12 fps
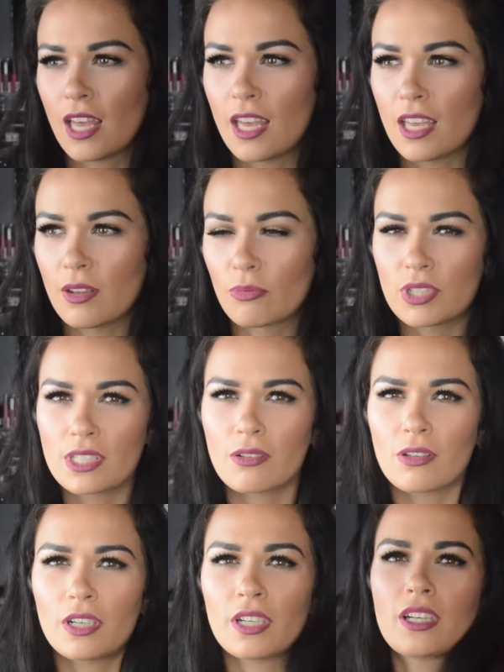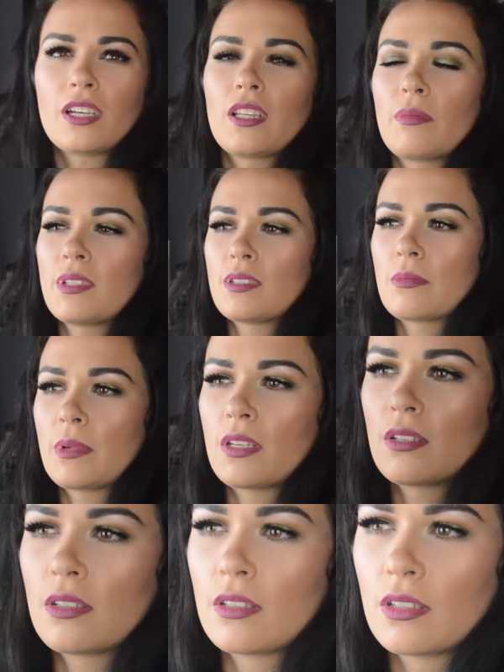And we're still looking good. Let me zoom
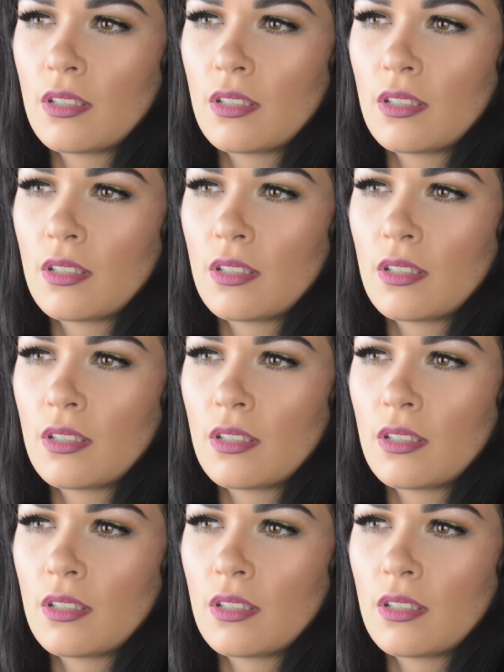in.